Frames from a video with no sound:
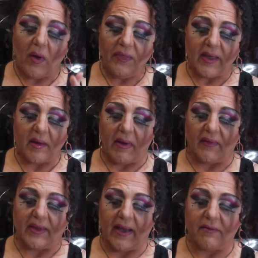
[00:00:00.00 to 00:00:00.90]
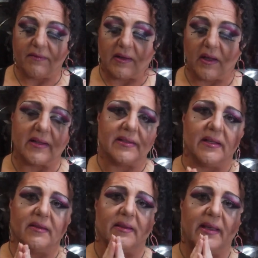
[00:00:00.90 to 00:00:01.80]
One thing about the outfit, like I
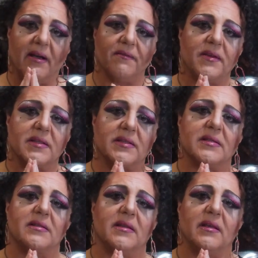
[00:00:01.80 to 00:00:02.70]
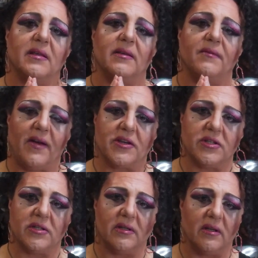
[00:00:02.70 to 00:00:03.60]
said, the outfits,
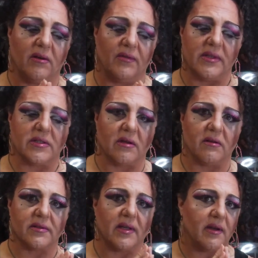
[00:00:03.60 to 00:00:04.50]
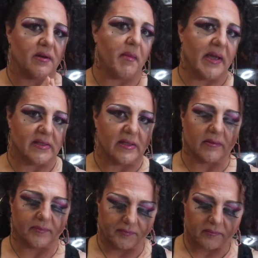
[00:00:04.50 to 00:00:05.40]
fashion of these dolls are
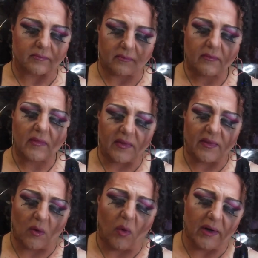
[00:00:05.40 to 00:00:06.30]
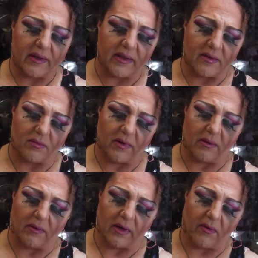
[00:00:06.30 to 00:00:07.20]
amazing. The quality is
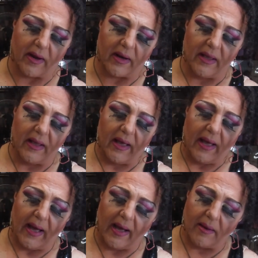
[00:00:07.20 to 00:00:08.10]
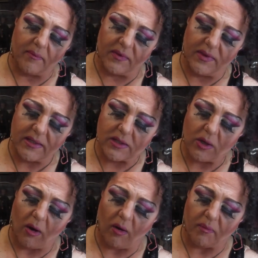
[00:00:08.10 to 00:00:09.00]
really, really great. This
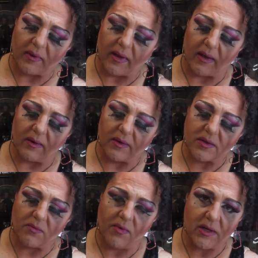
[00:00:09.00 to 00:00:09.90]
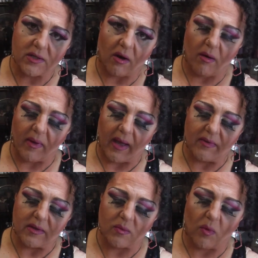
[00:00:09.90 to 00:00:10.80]
top, this red top
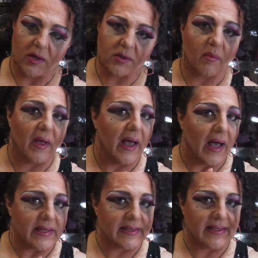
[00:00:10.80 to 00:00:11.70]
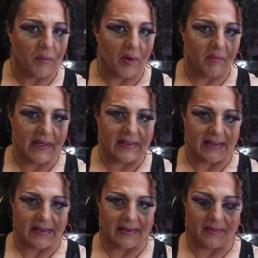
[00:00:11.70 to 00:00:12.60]
and this white top are separate
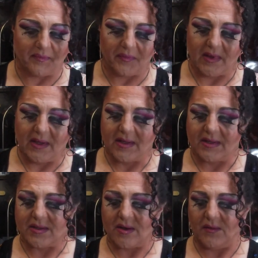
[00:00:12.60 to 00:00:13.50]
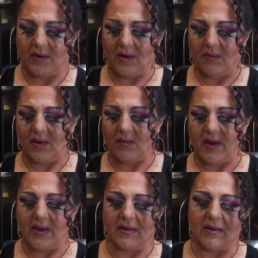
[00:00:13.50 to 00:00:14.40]
pieces. So if you don't want
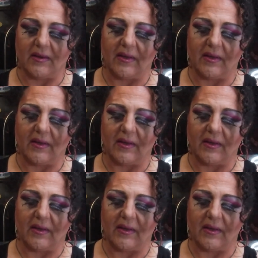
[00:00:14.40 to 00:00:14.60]
to wear